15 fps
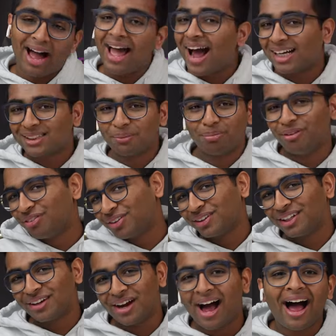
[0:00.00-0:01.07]
I actually
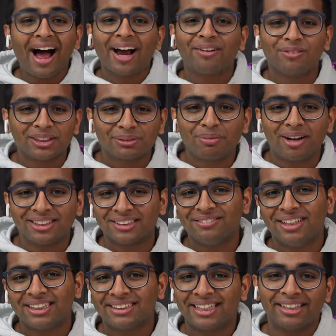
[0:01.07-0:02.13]
prefer the high
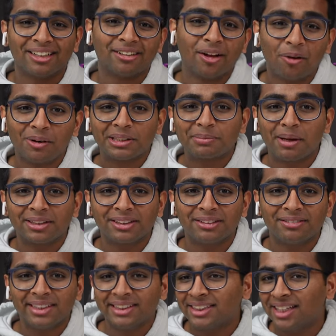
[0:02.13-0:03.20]
responsiveness than the low
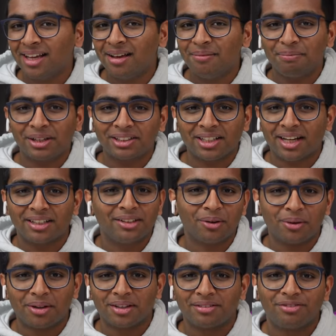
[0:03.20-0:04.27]
responsiveness because I
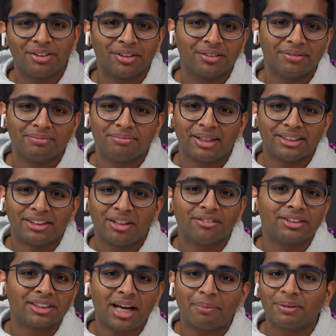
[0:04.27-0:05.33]
don't want to feel myself
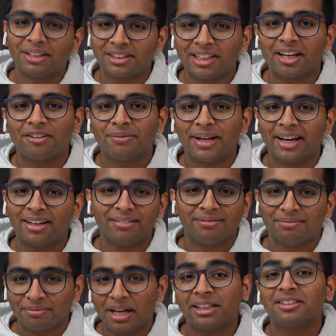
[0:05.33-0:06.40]
slapping this out of my head.
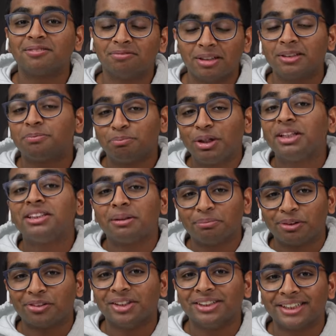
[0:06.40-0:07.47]
That's a pretty
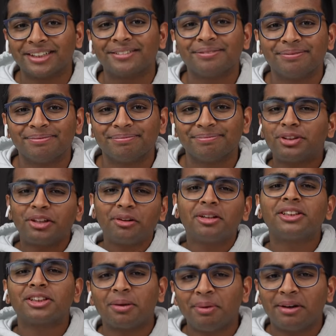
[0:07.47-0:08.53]
simple reasoning. But there are
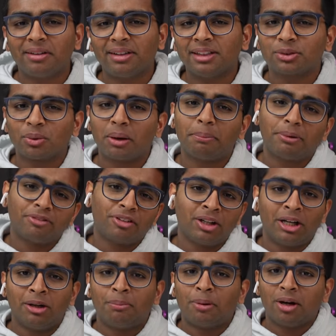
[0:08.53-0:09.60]
some areas where I
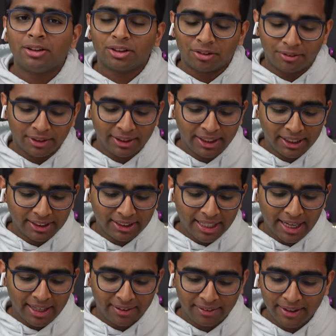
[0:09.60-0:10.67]
prefer AirPods over these,
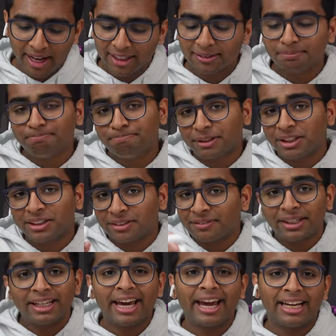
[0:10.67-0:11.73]
and that's because of
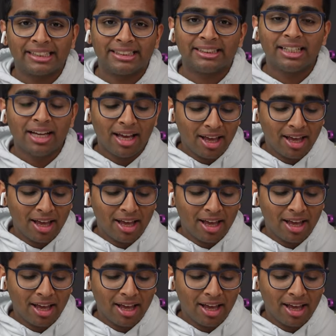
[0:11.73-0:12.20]
the case.